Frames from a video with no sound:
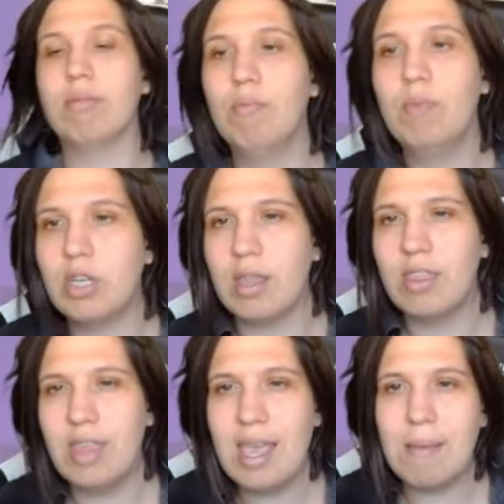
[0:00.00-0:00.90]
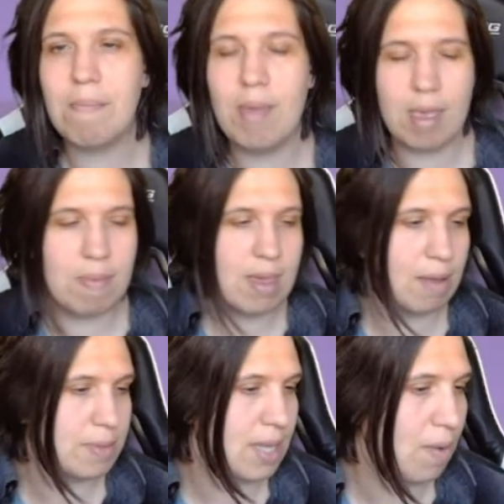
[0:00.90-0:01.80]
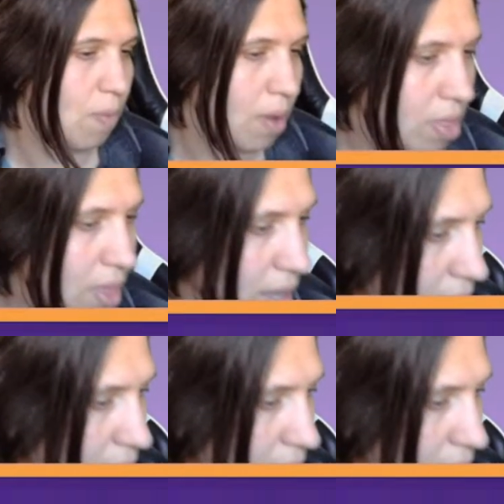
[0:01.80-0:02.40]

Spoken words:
Which I think maybe upset one thing